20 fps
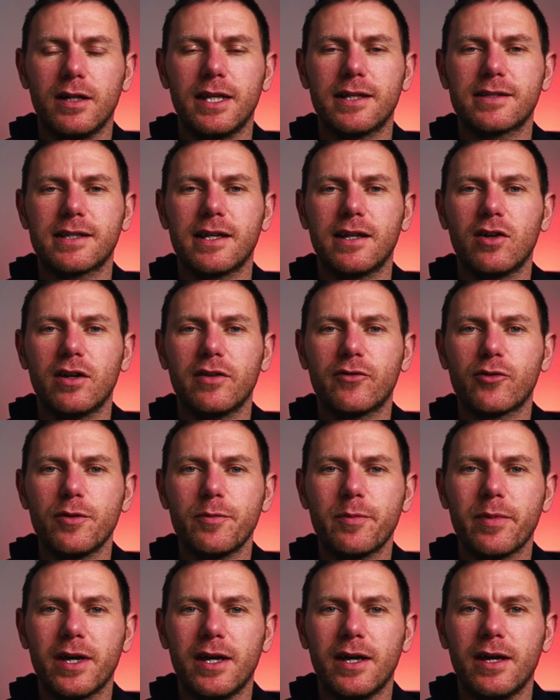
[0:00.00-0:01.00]
Let's Get Live
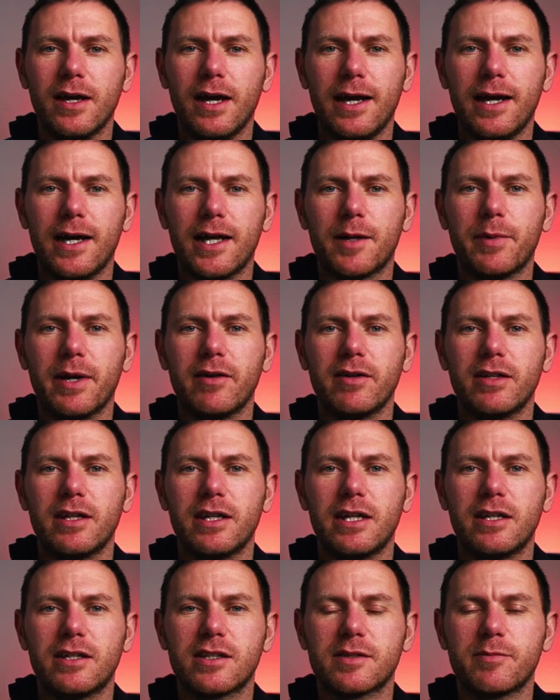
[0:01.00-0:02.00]
group, and apparently I
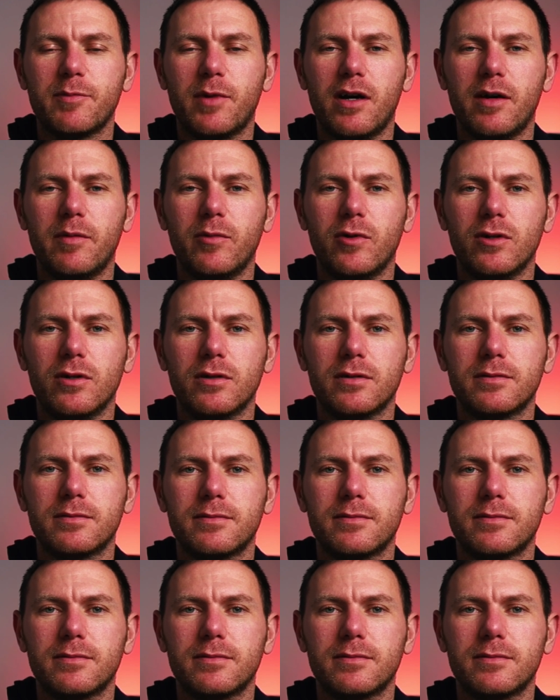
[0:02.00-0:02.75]
need to smile more.